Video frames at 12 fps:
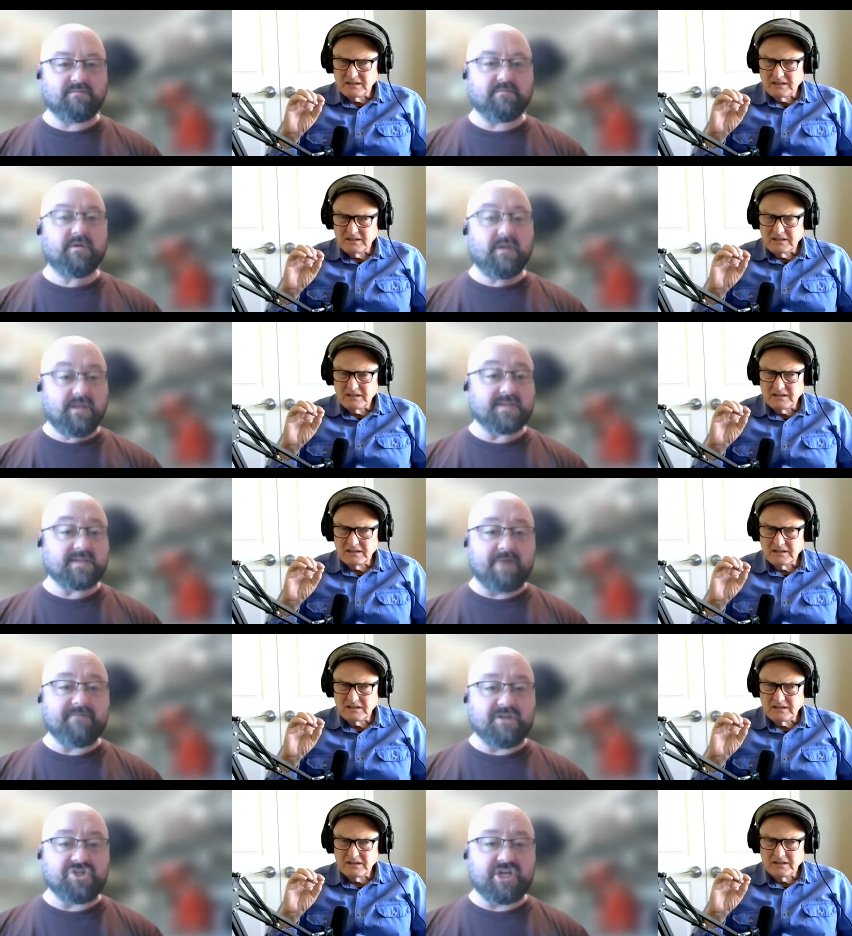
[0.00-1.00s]
Speaker 1: Yes, Mafia
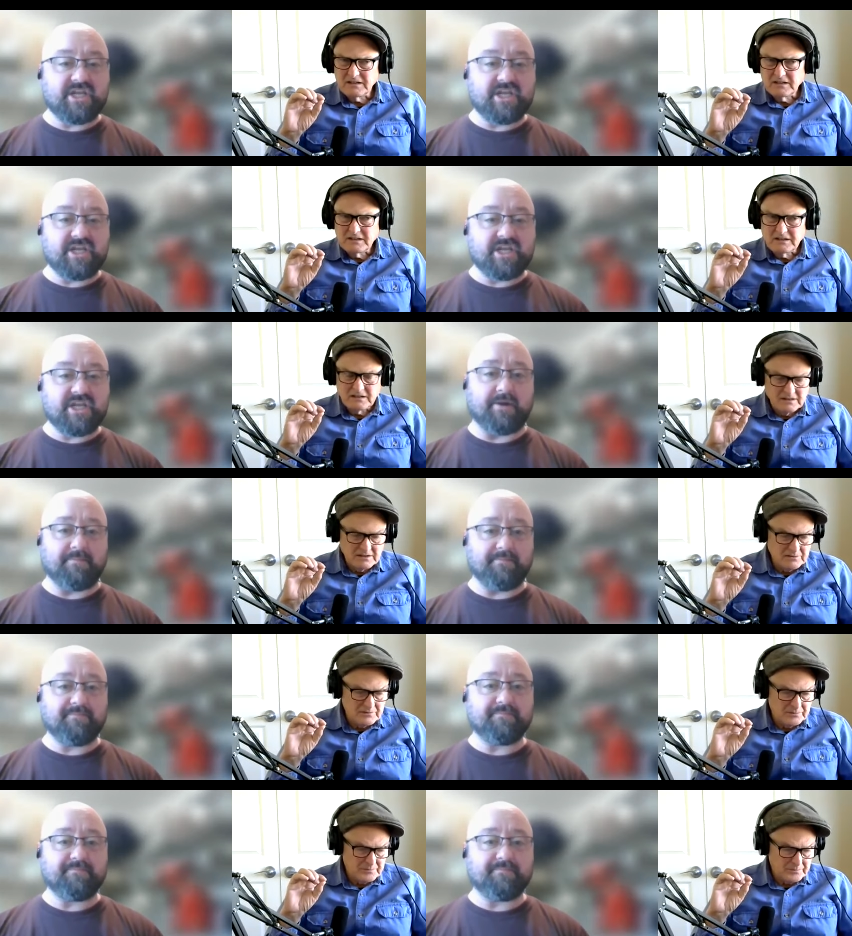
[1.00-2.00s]
Genealogy
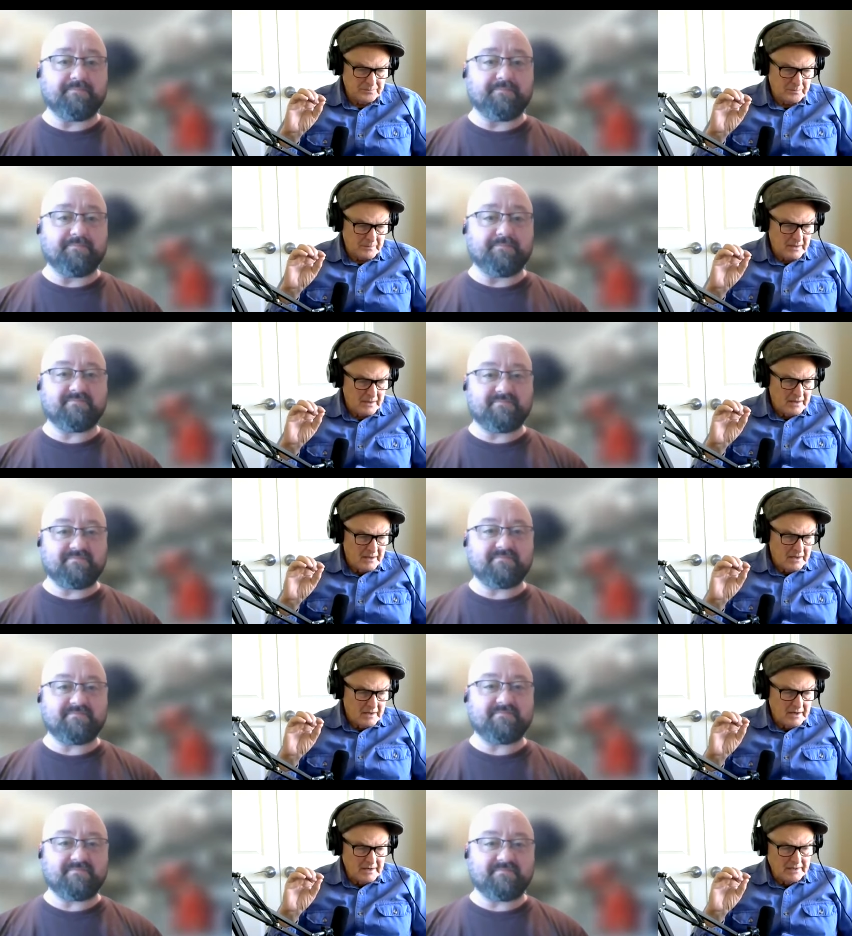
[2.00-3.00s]
dot com.
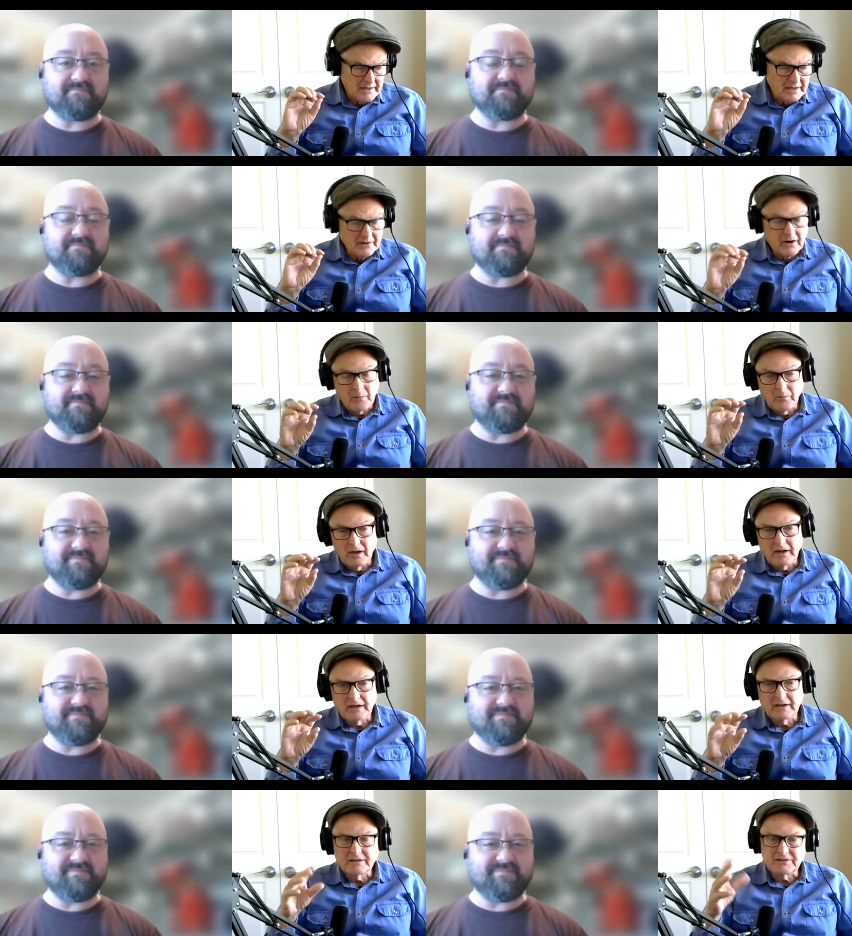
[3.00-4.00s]
Speaker 2: And In Our
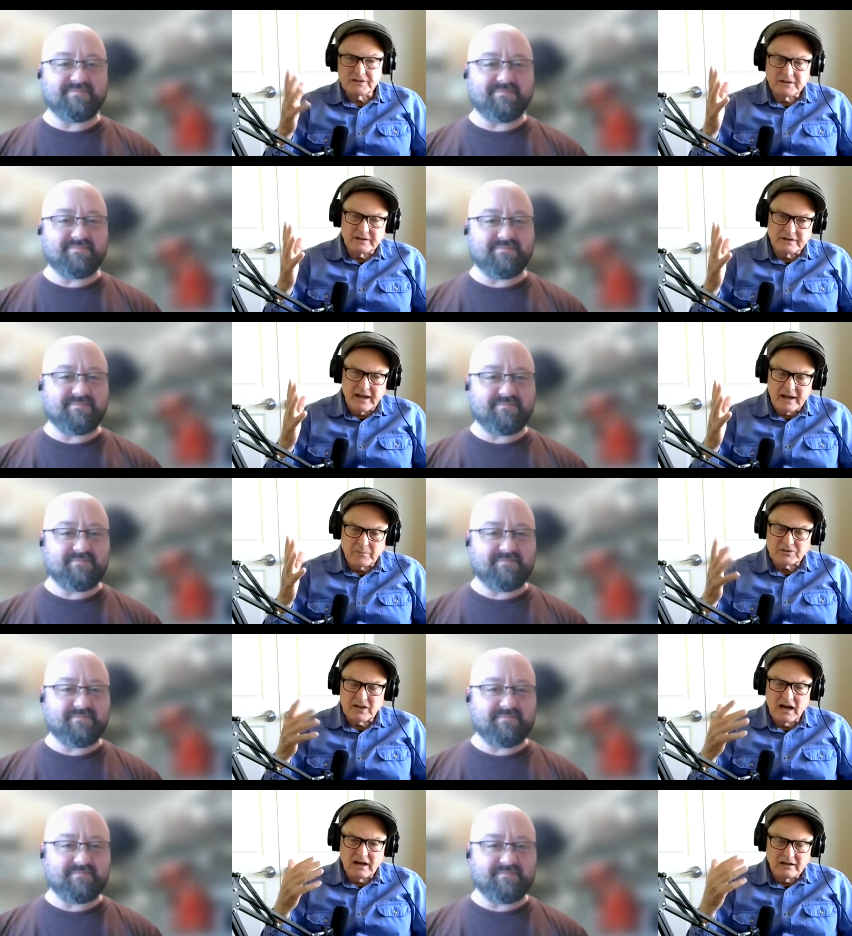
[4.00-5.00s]
Blood is in
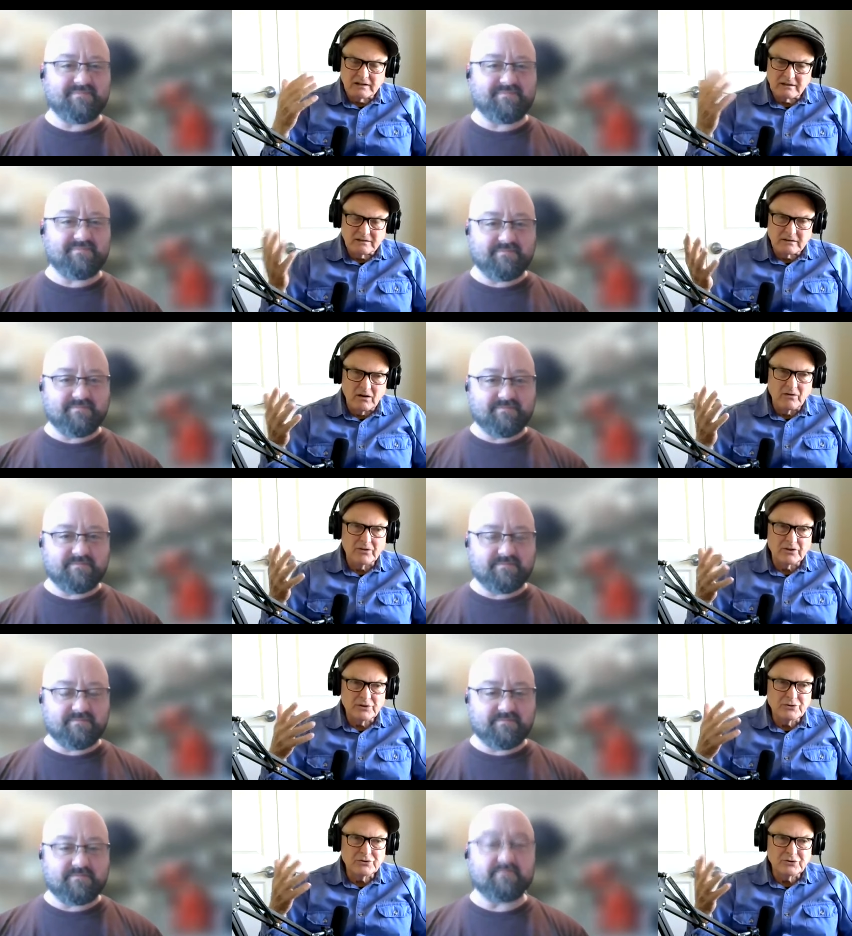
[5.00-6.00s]
Amazon and all
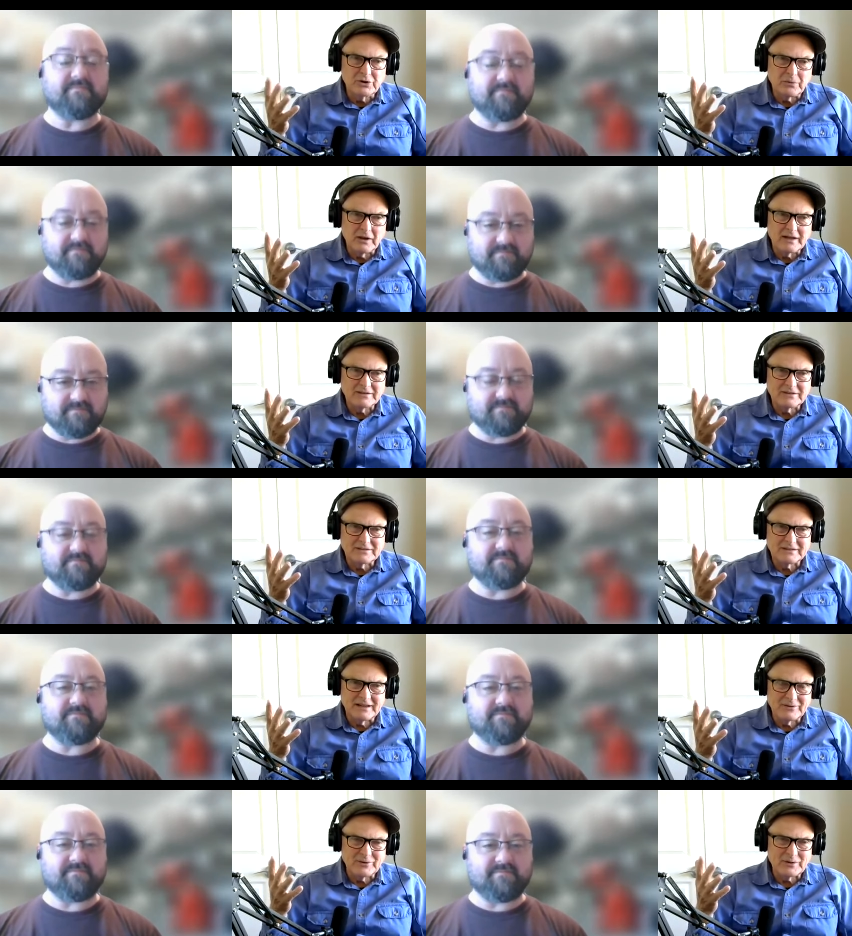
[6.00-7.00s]
the usual
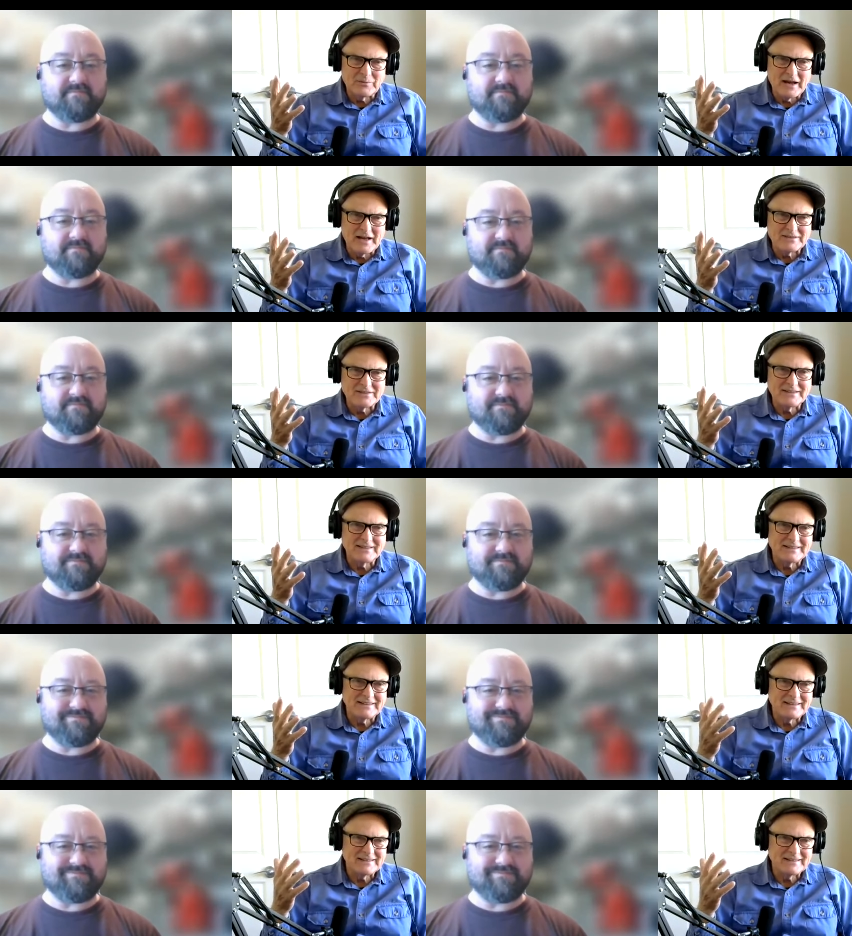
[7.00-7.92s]
places, I would imagine.